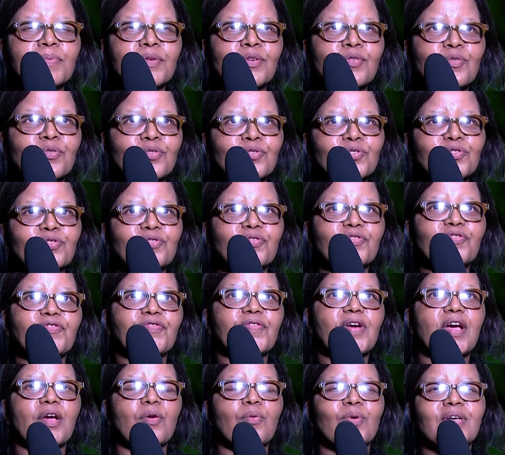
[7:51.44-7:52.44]
because
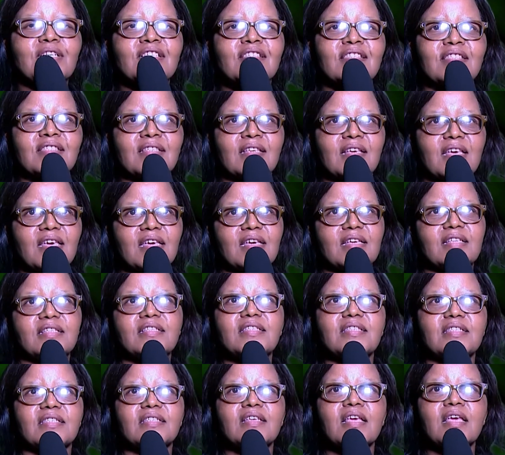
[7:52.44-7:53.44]
of I was scared
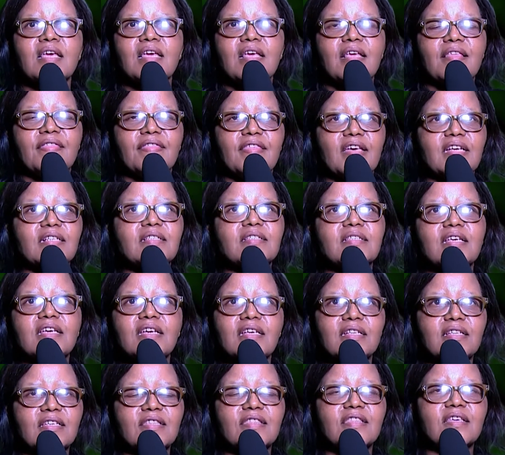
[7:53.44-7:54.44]
that
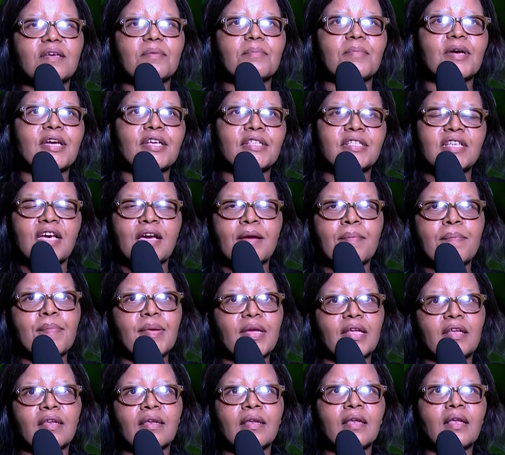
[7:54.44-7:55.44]
anything might
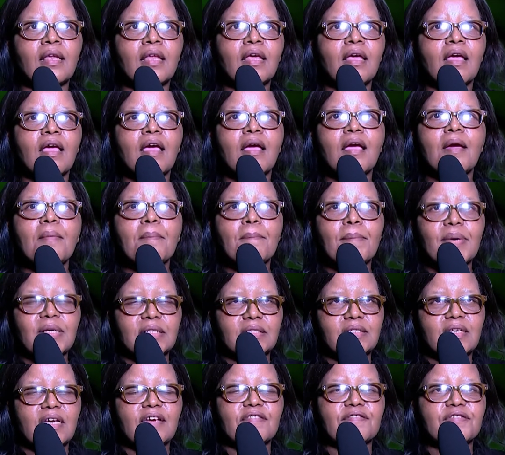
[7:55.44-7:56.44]
happen.
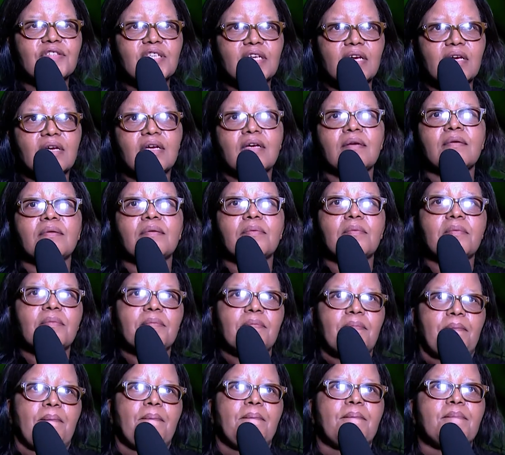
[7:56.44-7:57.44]
But after
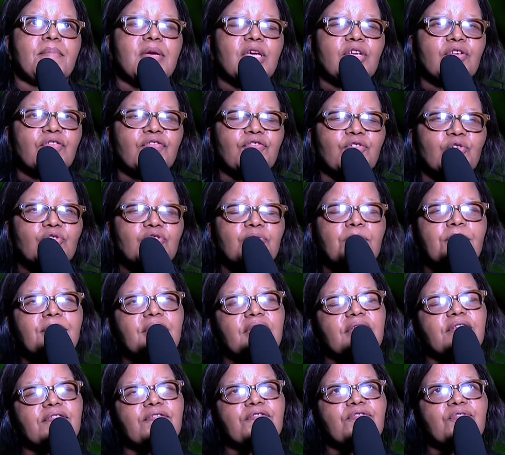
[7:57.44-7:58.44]
man of God
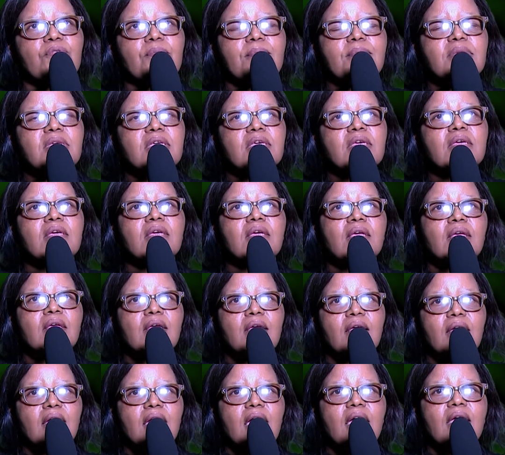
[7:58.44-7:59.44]
prayed for me,
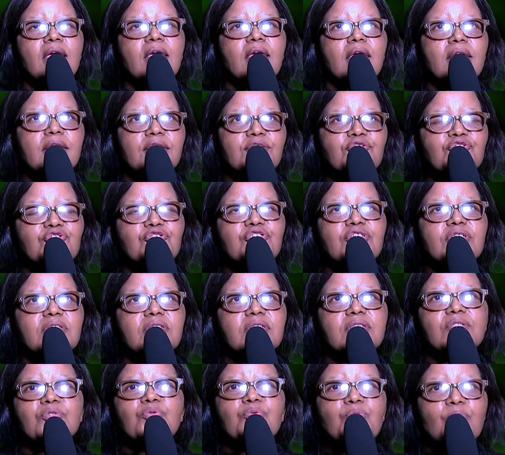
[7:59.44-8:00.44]
I get
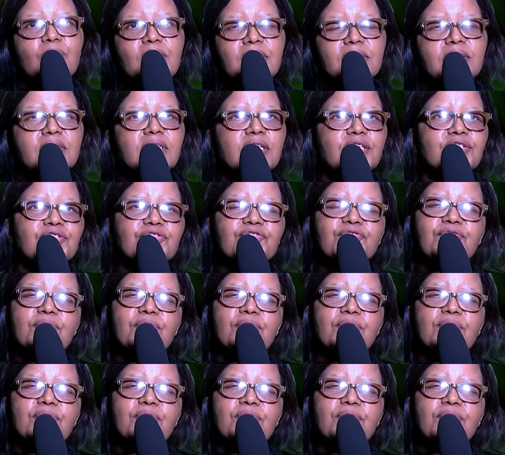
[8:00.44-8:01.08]
healed, one touch